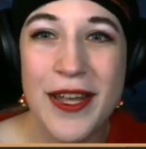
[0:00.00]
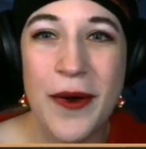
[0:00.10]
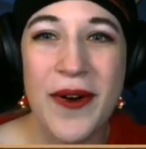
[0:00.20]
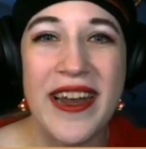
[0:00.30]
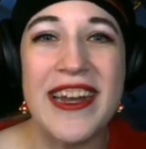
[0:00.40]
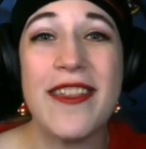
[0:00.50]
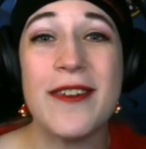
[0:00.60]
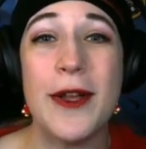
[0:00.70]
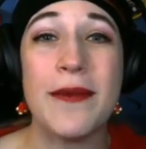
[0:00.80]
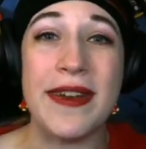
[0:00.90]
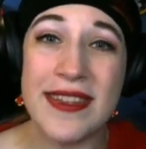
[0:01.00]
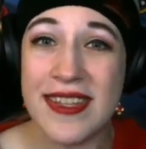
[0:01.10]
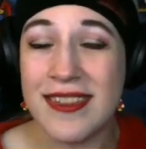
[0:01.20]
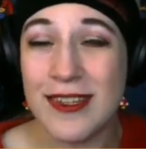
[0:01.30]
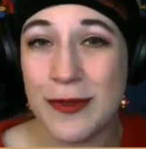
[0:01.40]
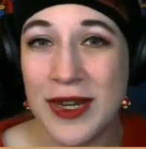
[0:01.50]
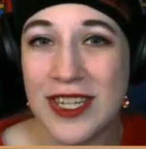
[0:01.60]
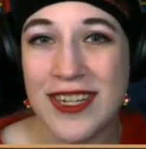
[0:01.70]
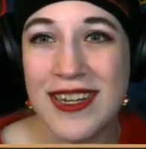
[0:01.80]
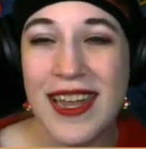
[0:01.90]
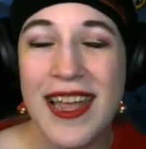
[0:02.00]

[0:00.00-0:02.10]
or any other no reset situation,